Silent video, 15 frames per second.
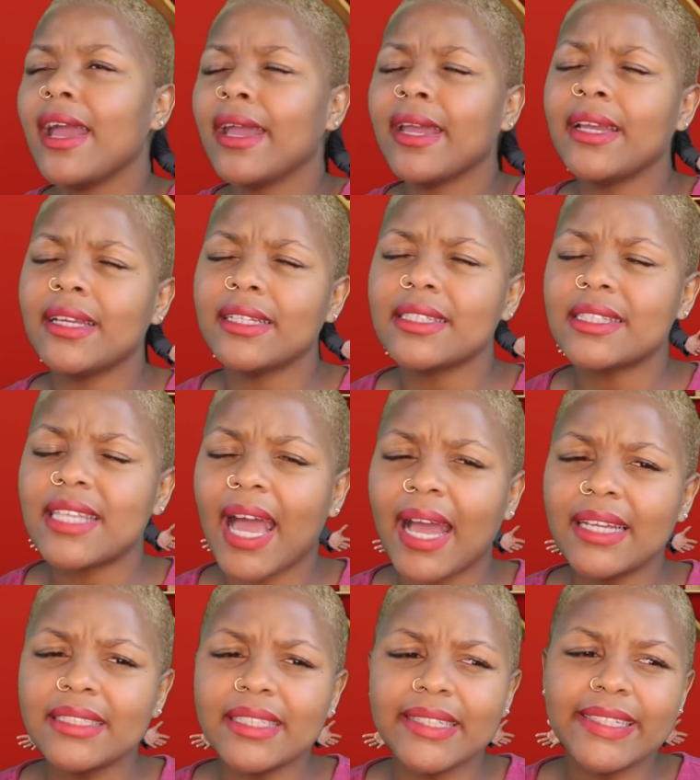And
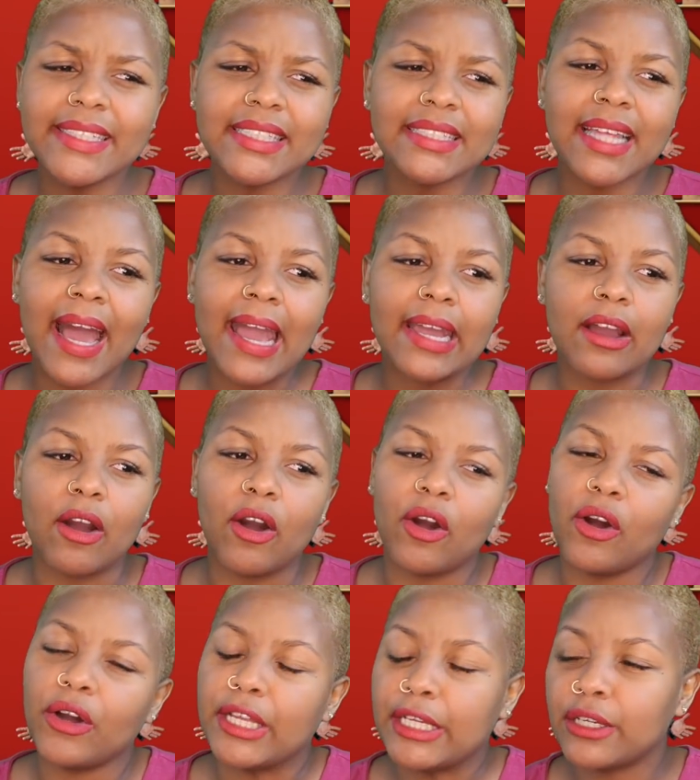Tandy is like,
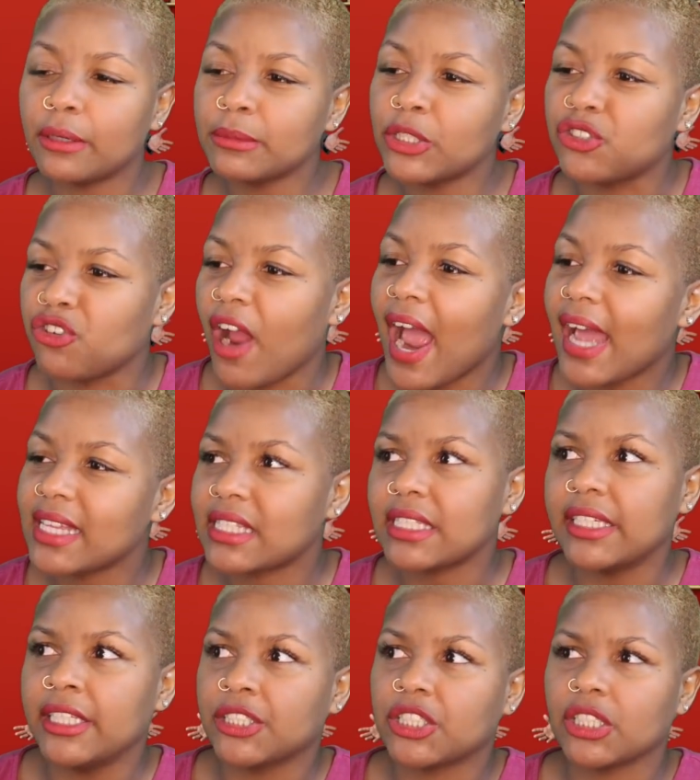oh, here come the dry
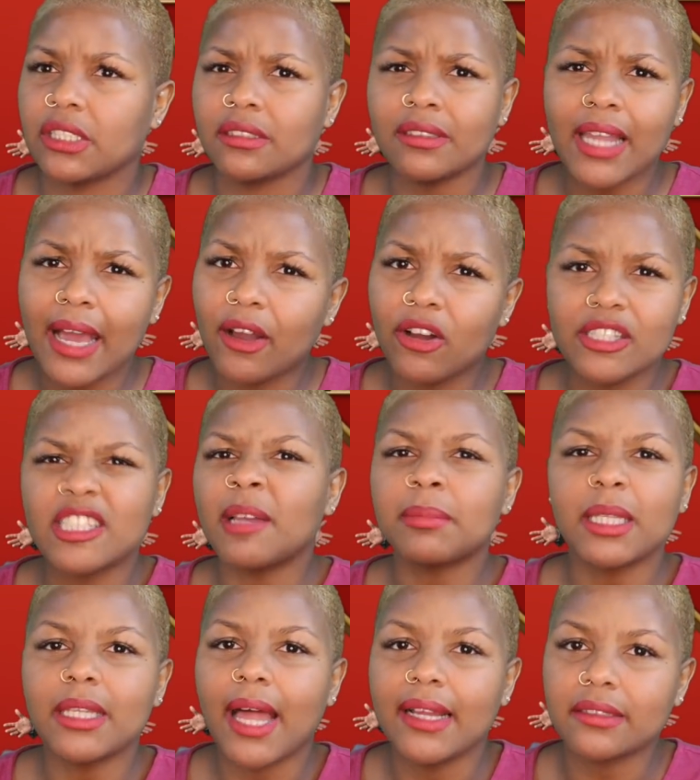snitching, like, or
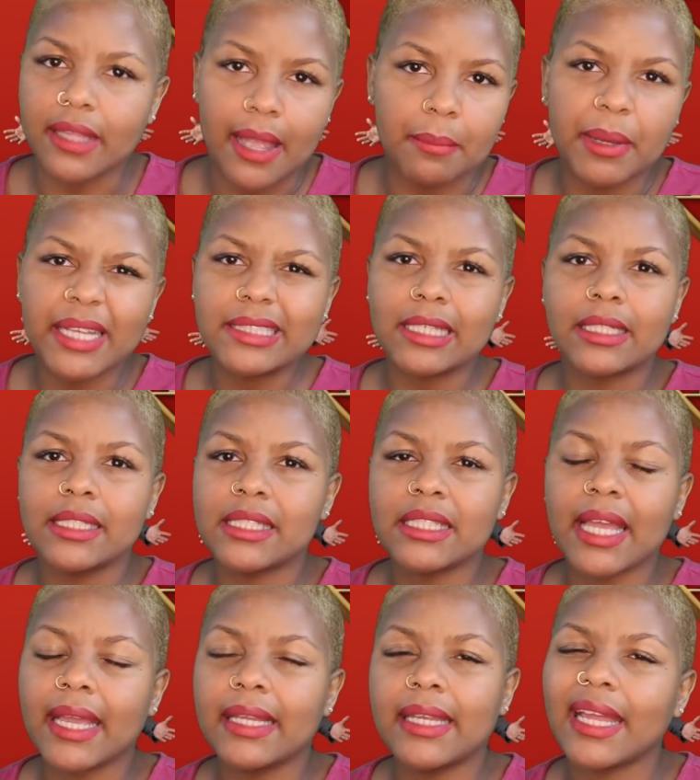something like that, basically saying